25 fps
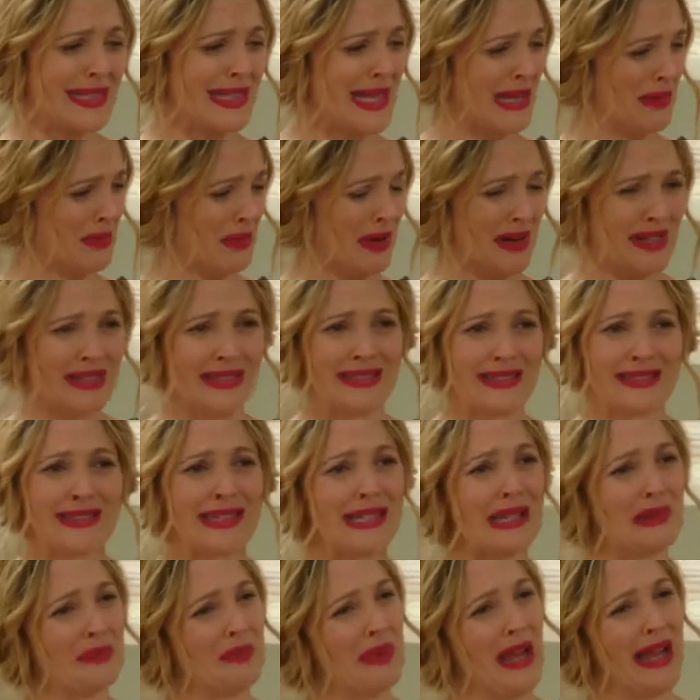They want us to
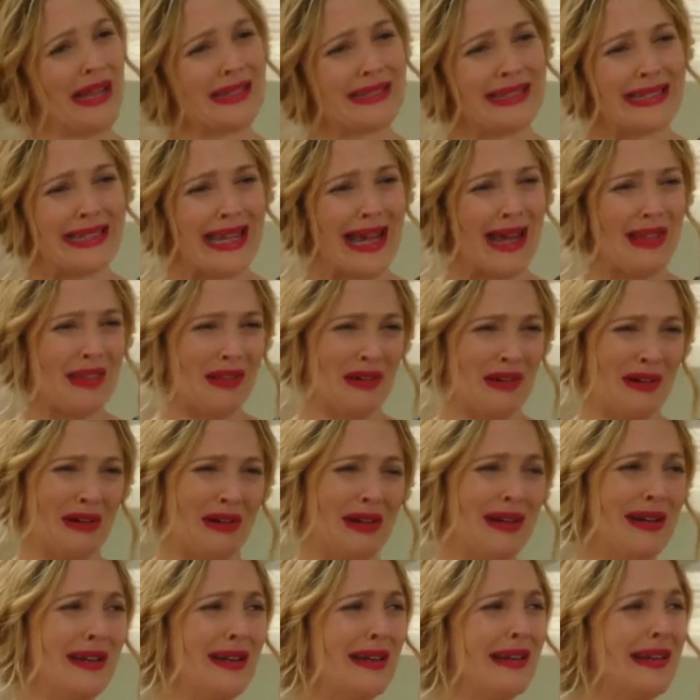get back together.
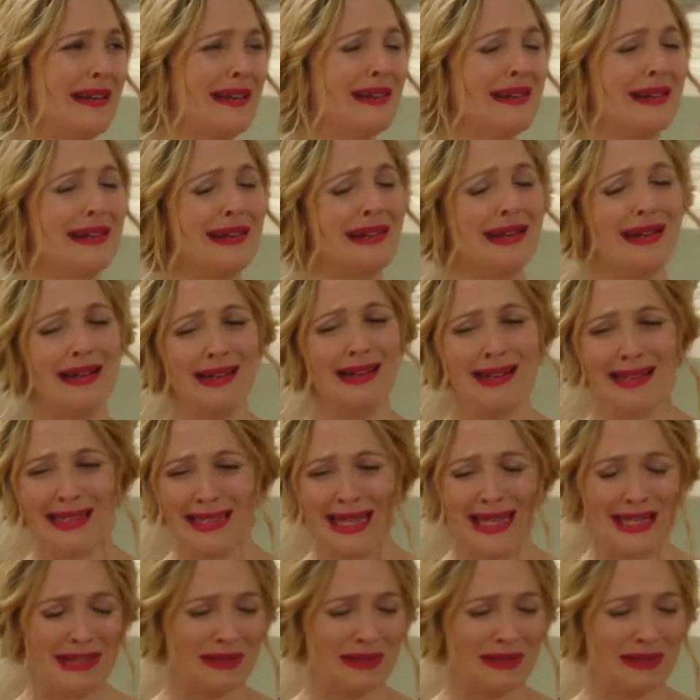And